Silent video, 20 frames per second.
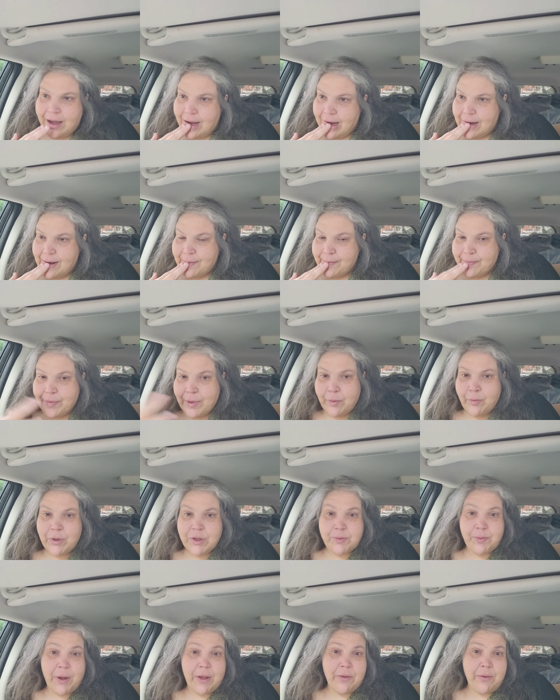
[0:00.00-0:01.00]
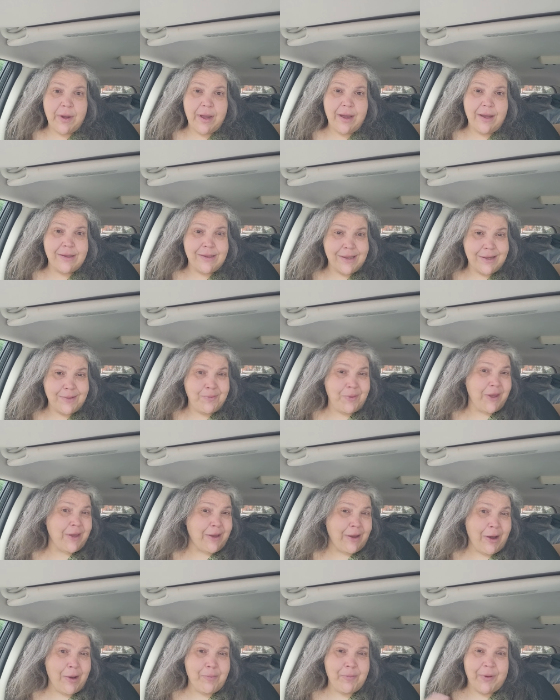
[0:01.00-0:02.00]
um, which, by the way, I did
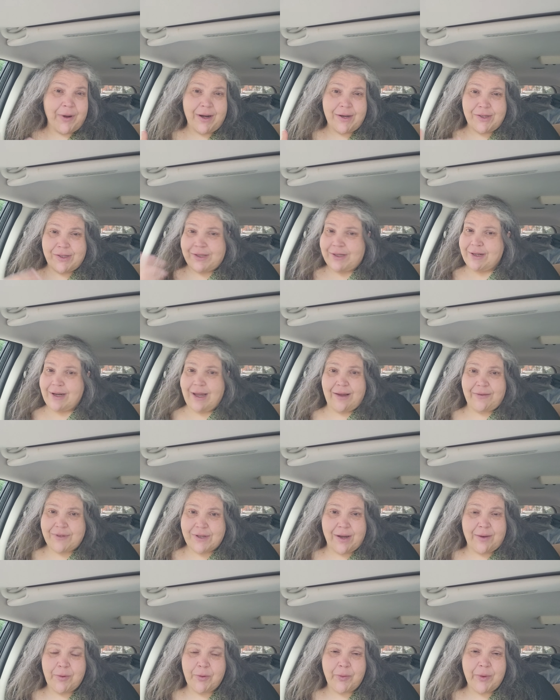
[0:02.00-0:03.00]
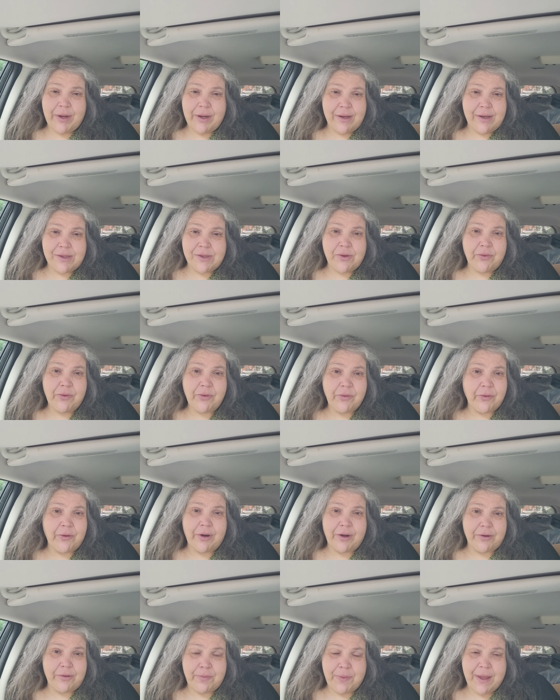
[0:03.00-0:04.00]
pick up, but I just didn't have time to read it. It's over
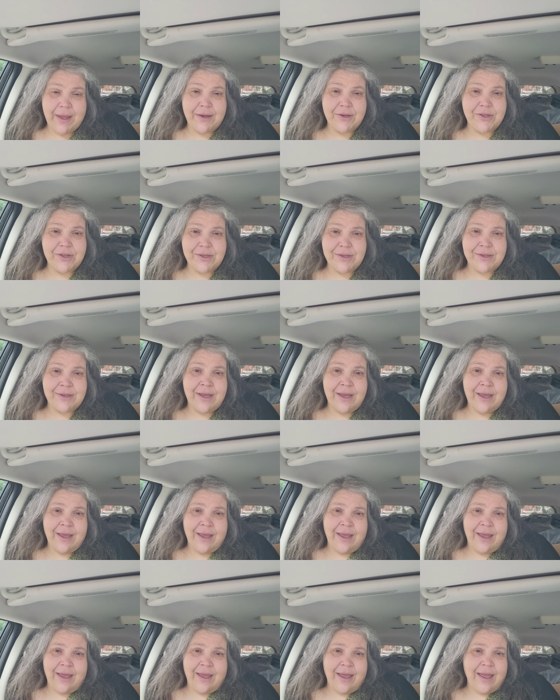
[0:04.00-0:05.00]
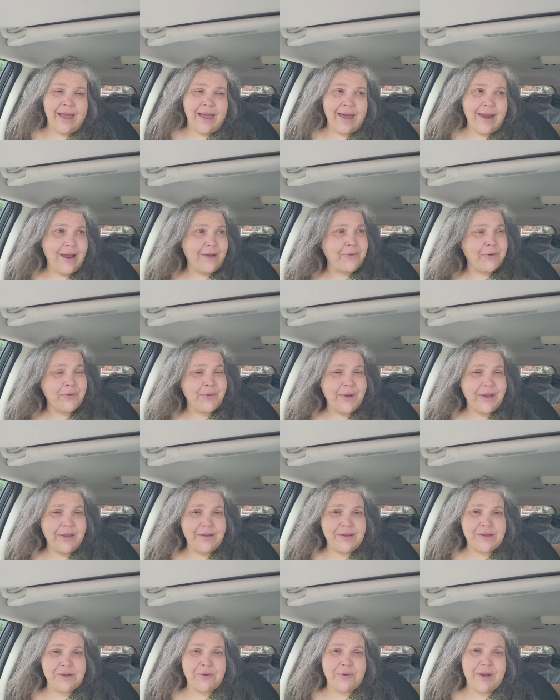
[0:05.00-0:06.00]
400 pages. And after reading
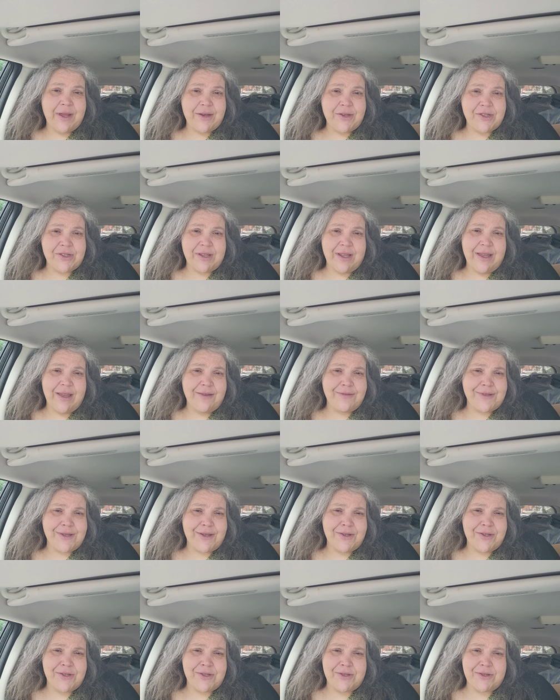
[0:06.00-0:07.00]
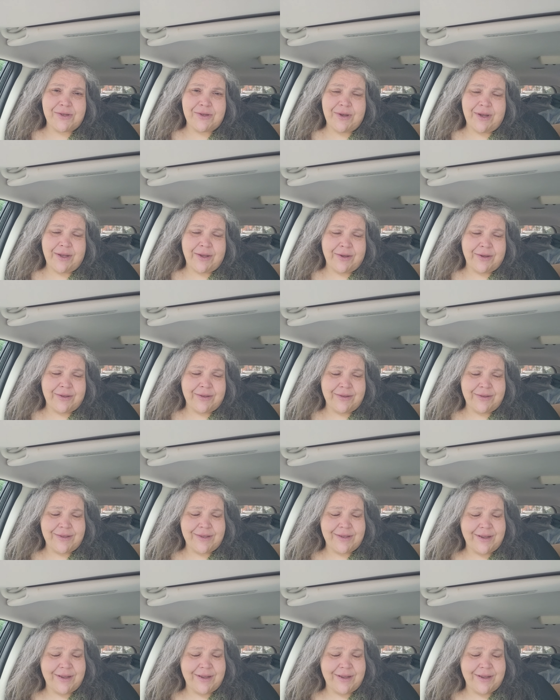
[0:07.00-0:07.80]
The Stonehenge Slaves, I just, I couldn't,